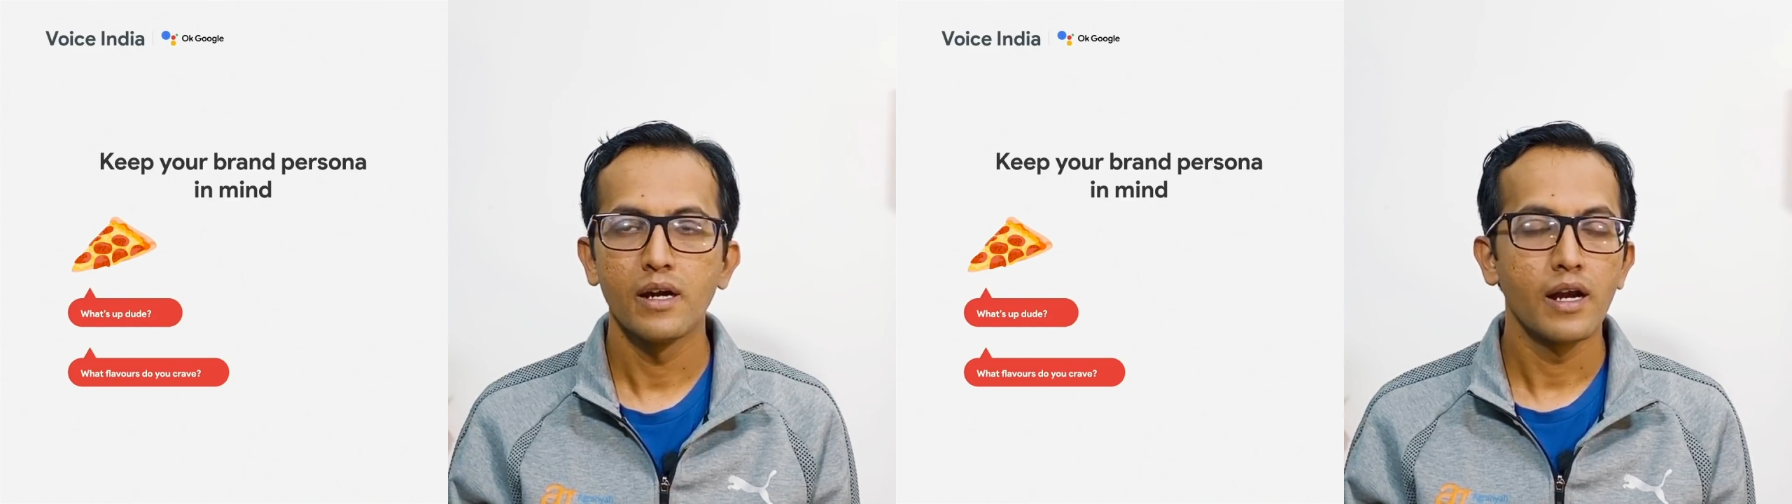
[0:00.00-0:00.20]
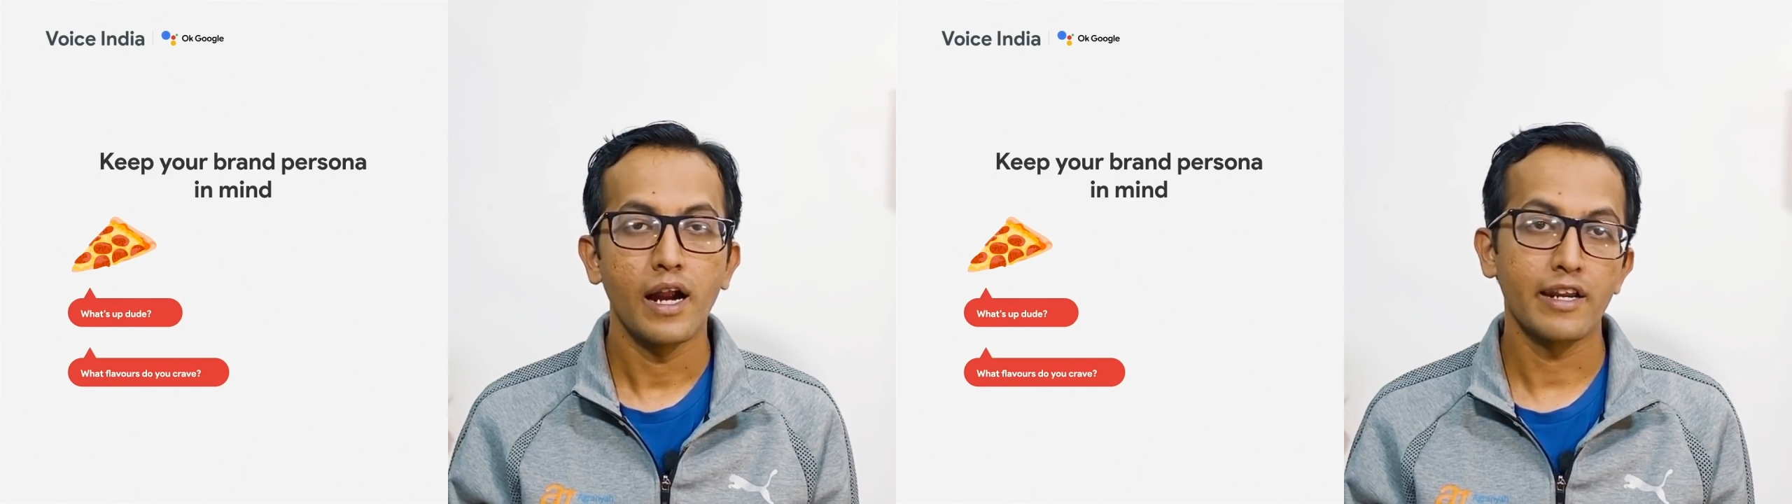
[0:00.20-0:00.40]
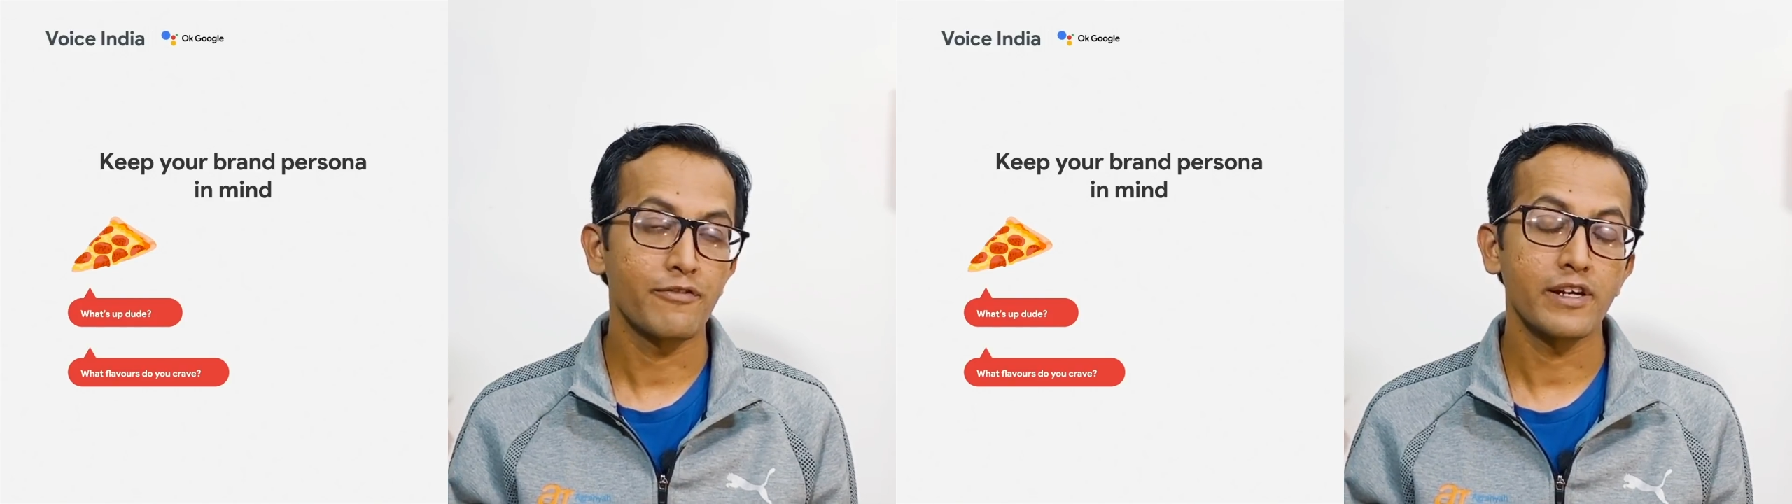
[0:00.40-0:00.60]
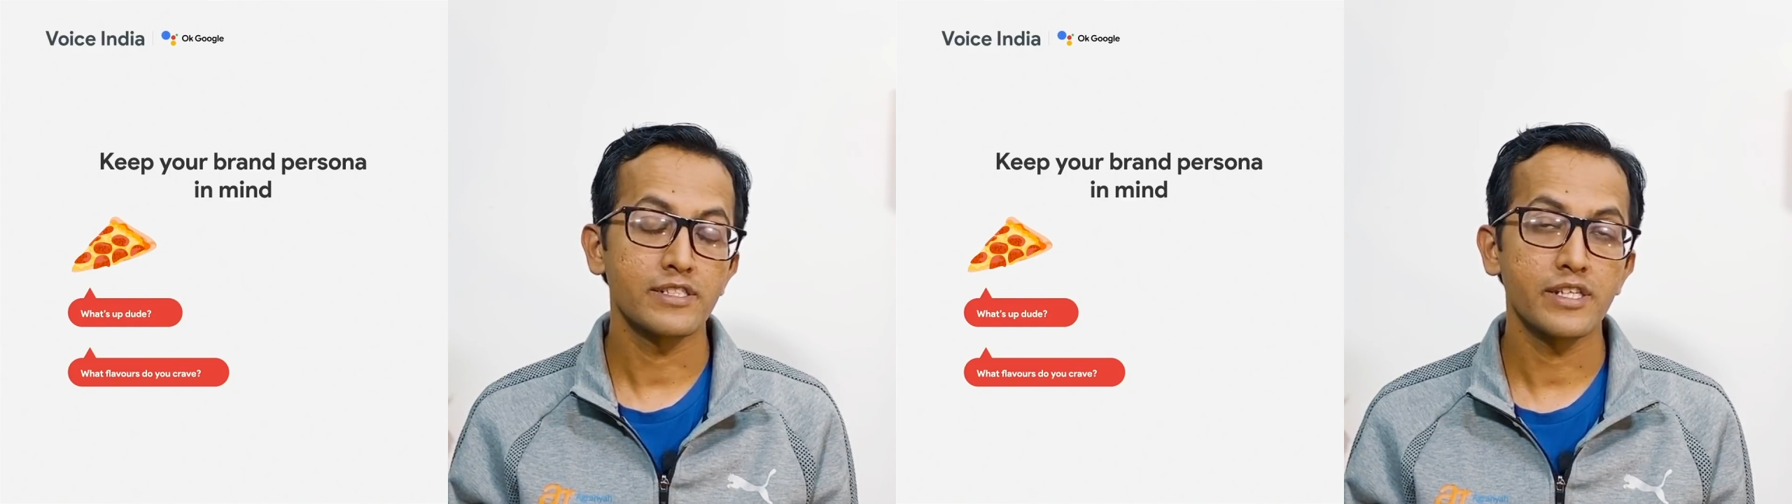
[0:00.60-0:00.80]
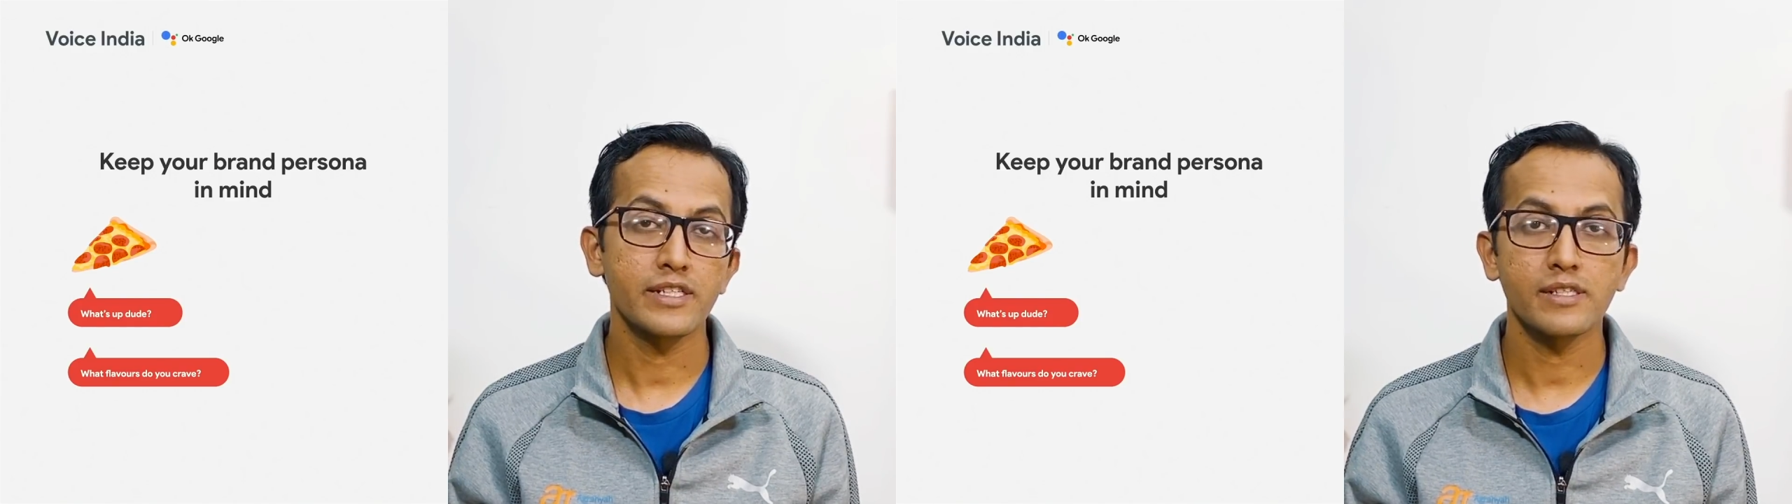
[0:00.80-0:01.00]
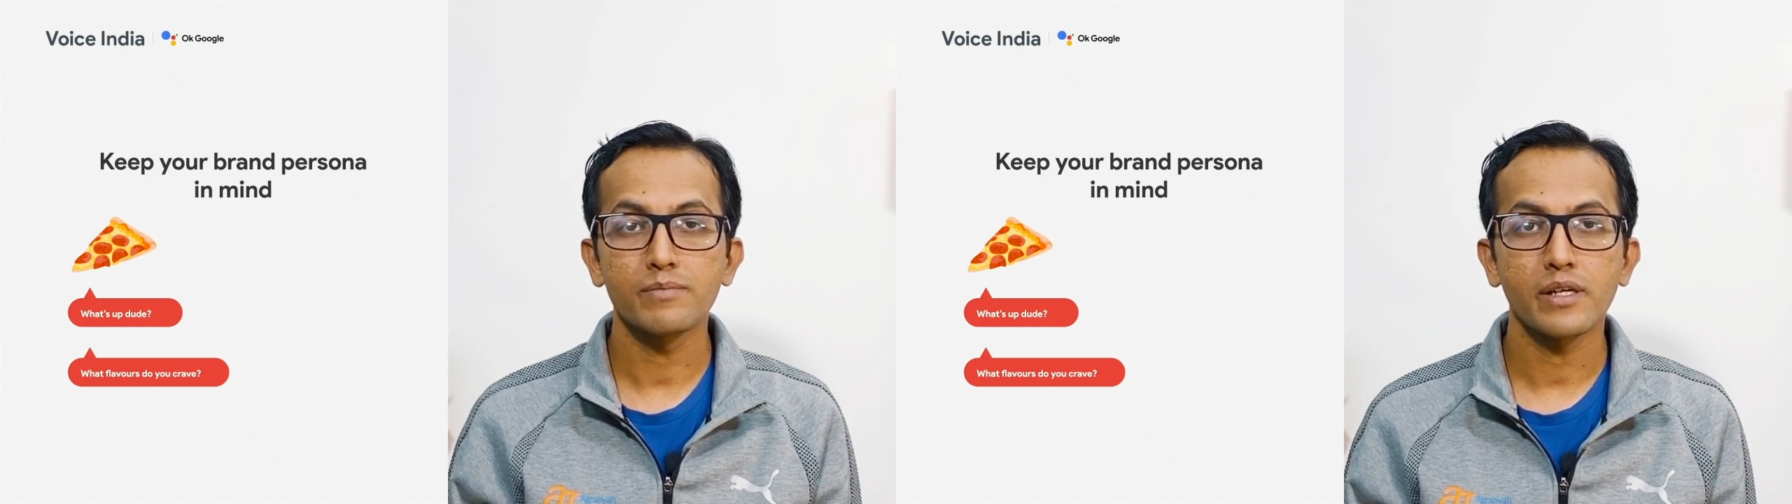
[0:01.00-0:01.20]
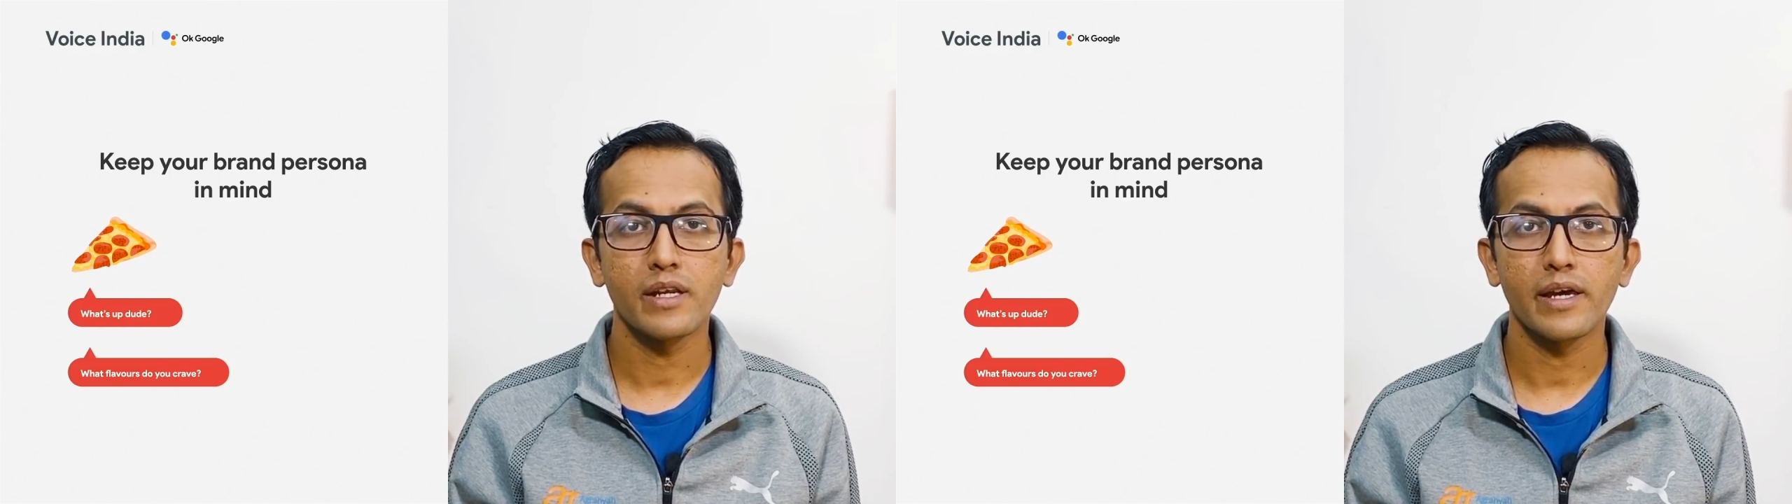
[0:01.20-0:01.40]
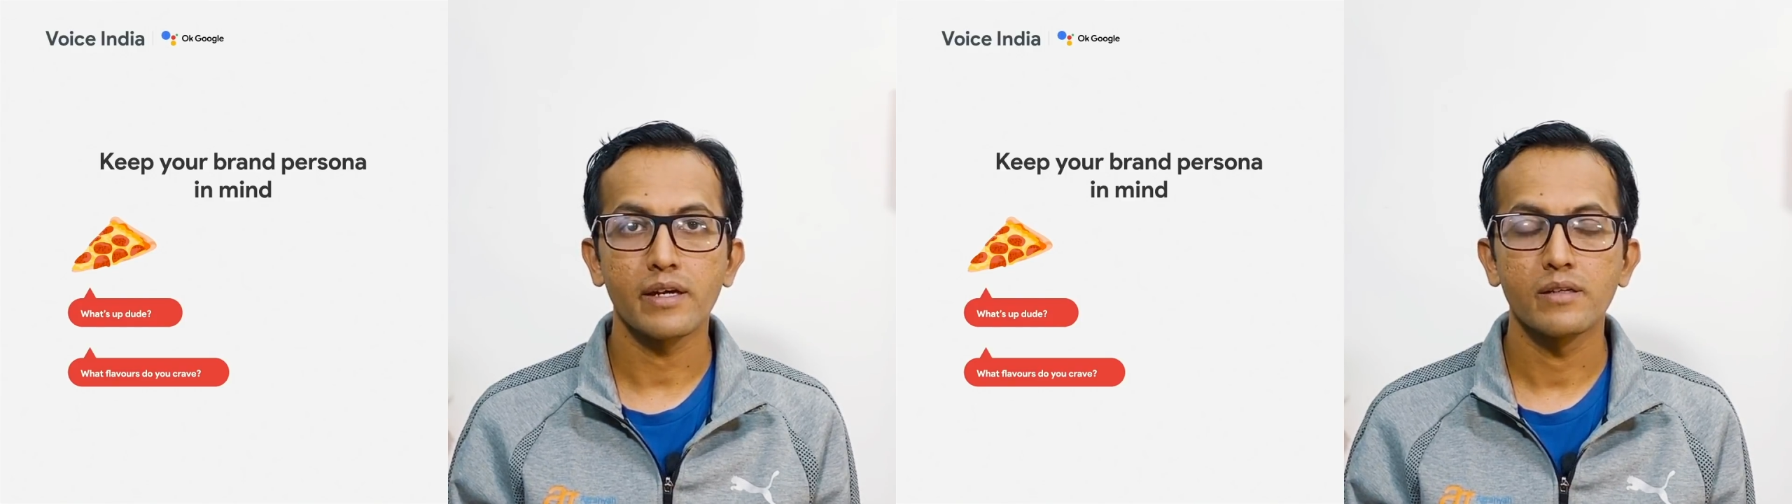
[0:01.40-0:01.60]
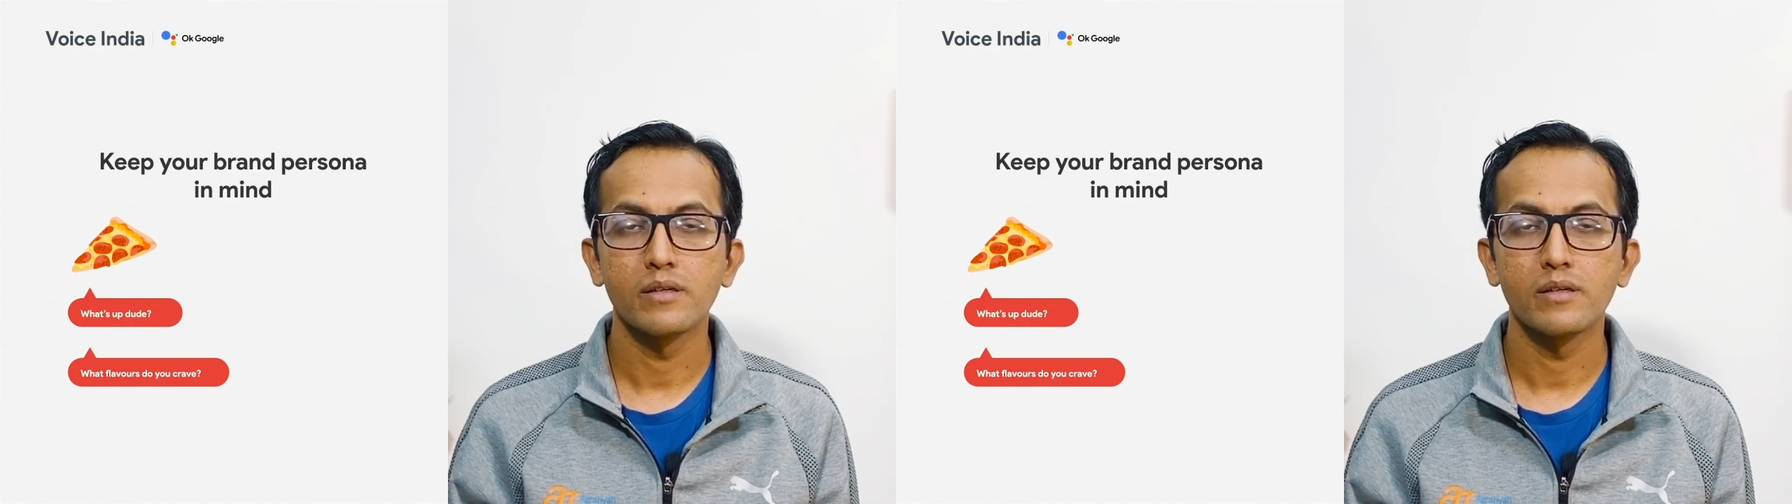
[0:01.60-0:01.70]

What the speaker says: And if I say something like,